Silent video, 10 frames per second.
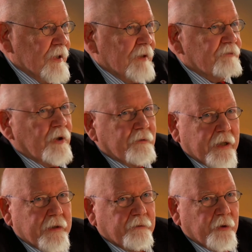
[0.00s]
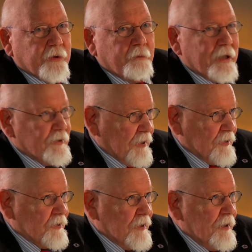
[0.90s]
infrared
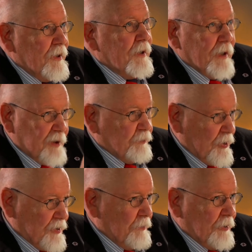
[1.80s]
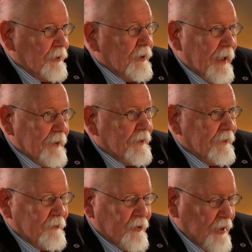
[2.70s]
photometrics. It's possible, and
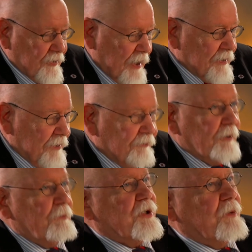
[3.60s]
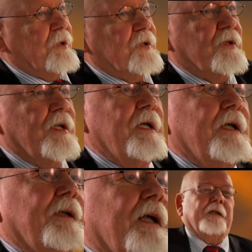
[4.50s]
there are scientific measurements
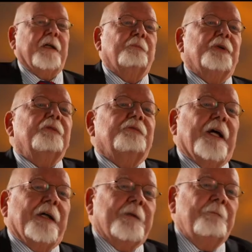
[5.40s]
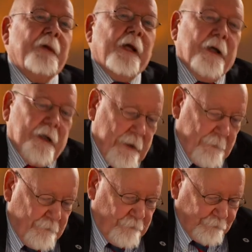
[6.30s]
that can prove that.
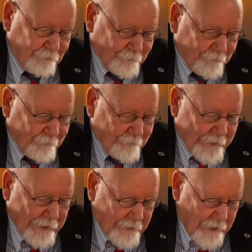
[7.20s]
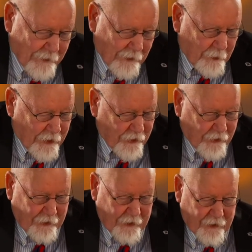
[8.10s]
The other
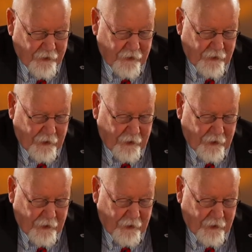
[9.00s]
question is,